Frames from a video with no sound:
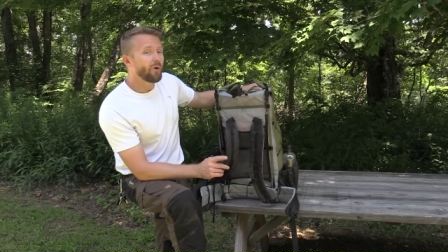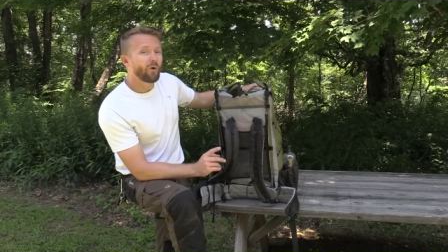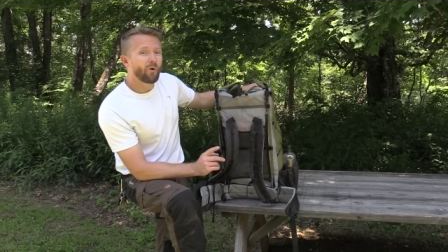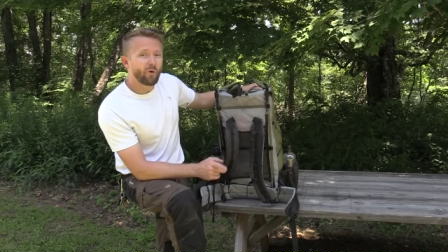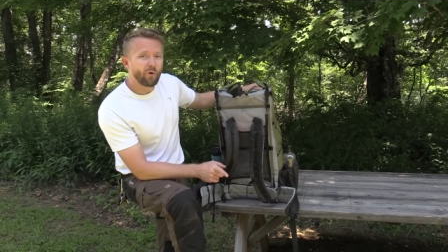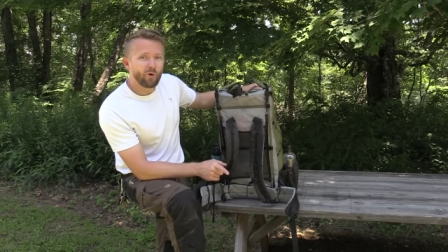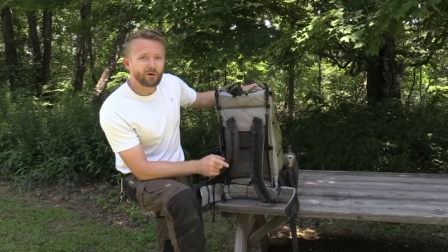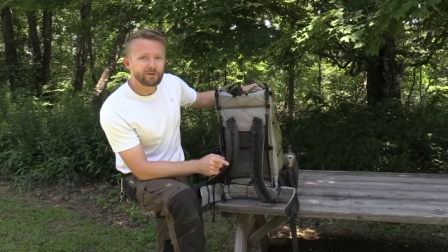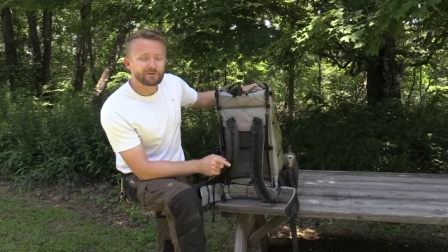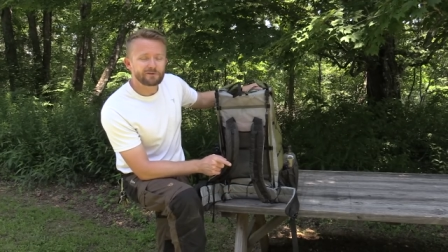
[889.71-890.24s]

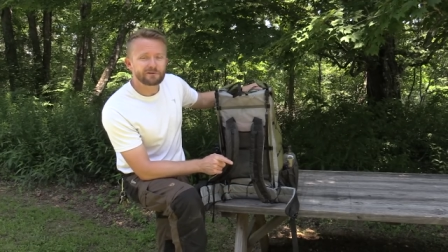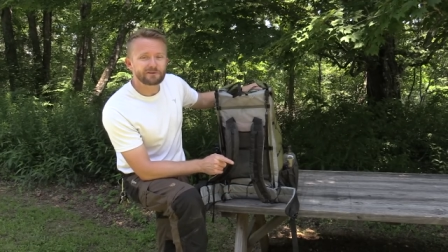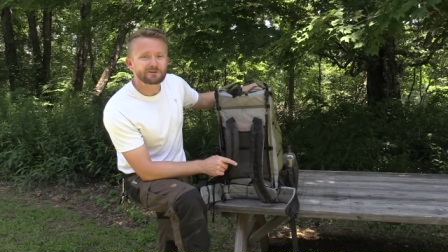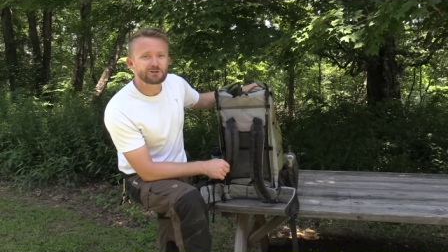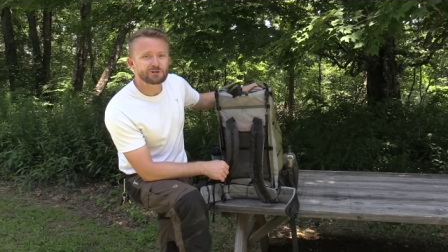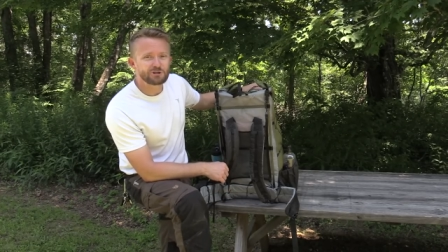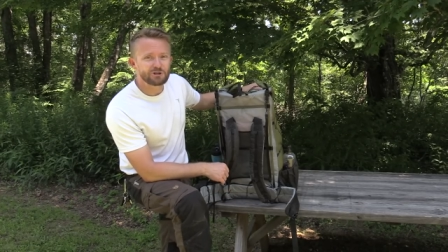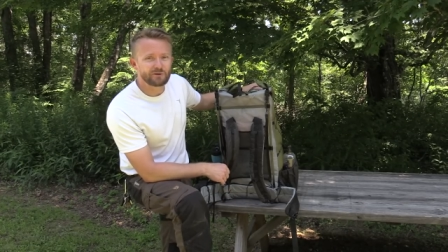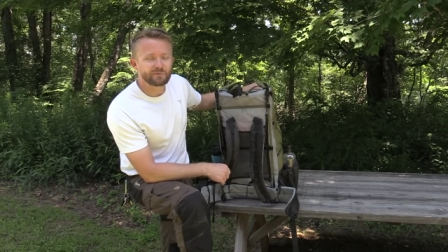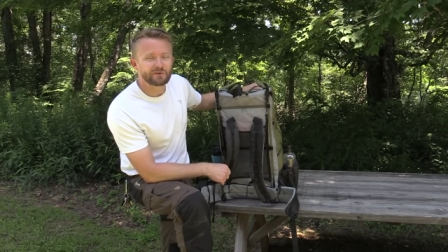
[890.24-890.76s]
or you can
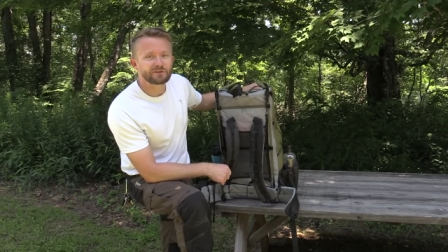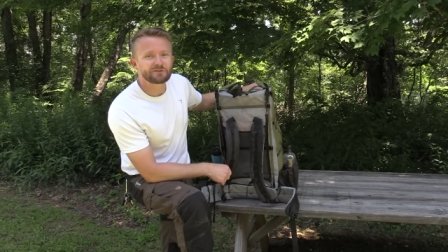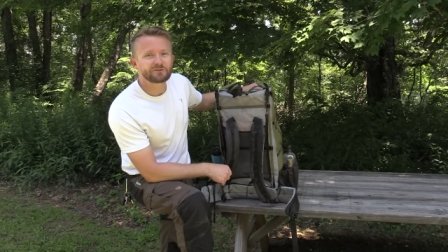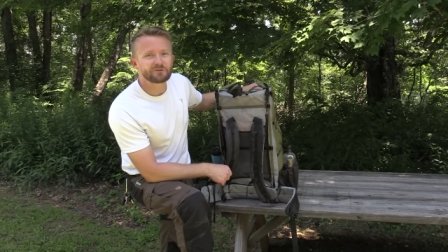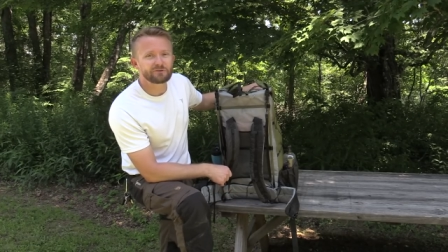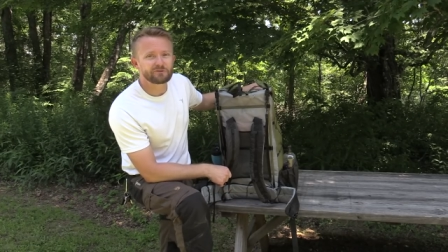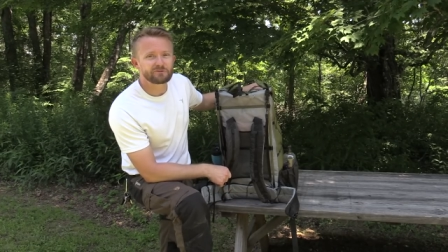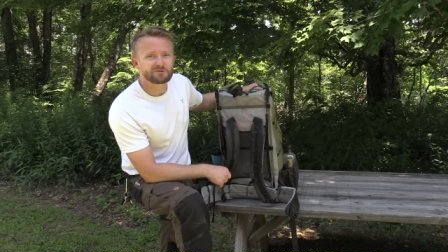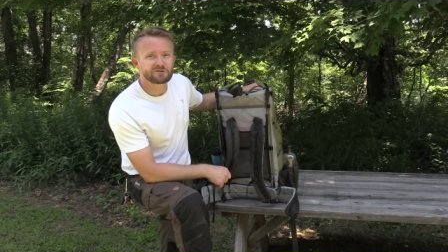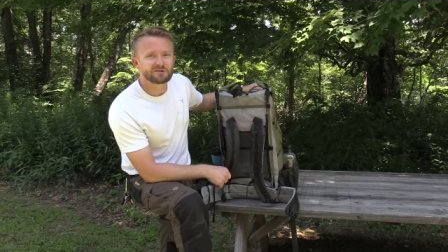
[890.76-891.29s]
ship it
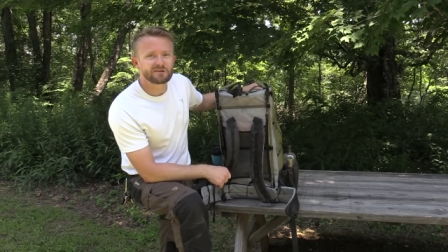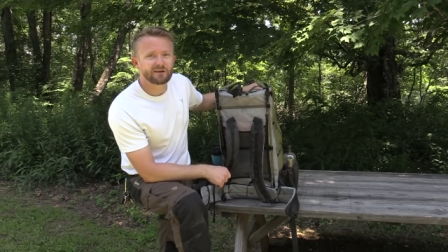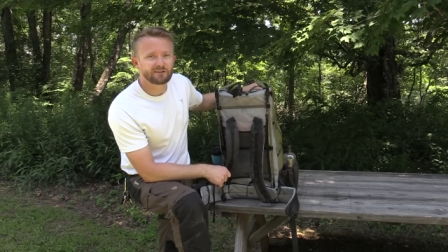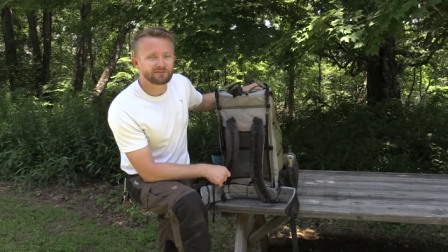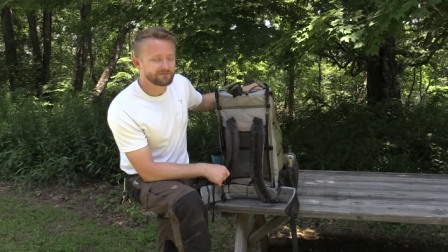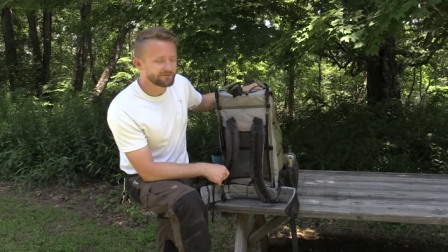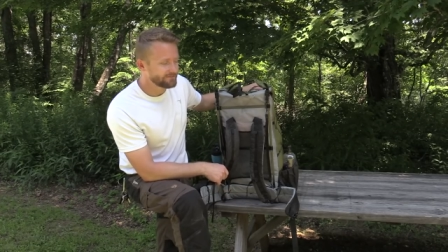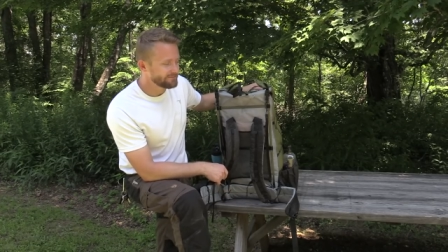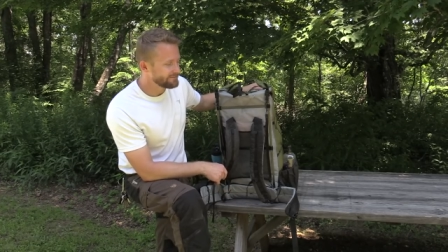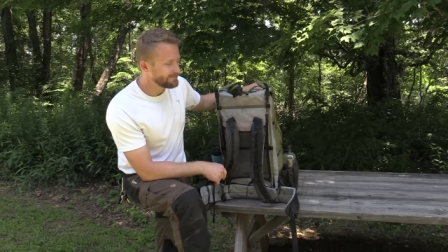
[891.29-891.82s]
to
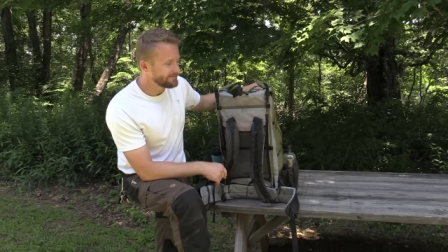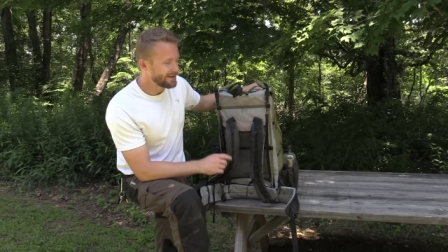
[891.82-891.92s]
yourself.